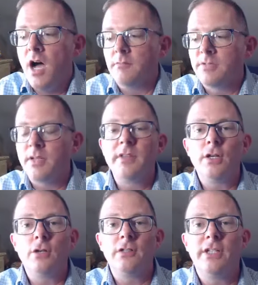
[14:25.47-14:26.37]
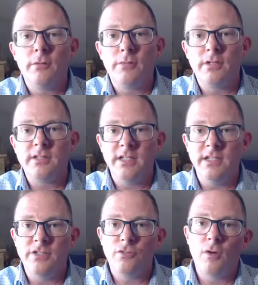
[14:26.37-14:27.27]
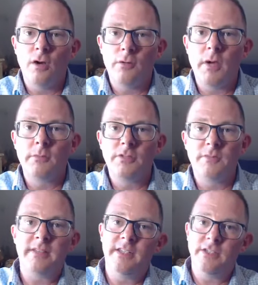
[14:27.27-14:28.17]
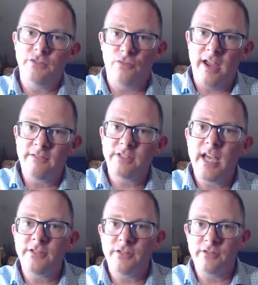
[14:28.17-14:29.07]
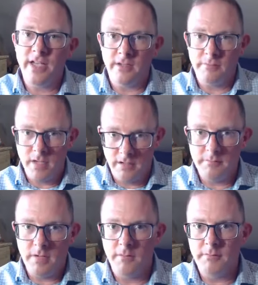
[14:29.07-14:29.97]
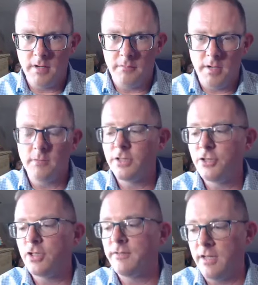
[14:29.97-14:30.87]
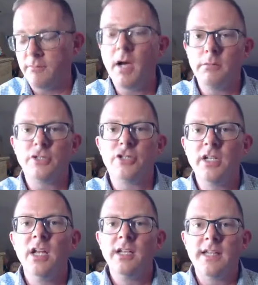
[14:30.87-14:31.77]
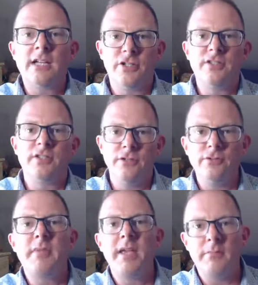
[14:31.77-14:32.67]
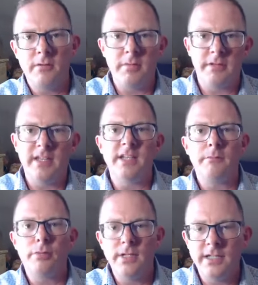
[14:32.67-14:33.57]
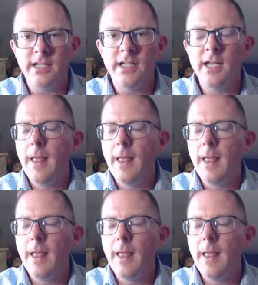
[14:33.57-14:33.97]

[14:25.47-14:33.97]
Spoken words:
Some of the early yearbooks in East Aurora were published by the East Aurora Advertiser. They had a publisher. They published not just the newspaper, but they did printing.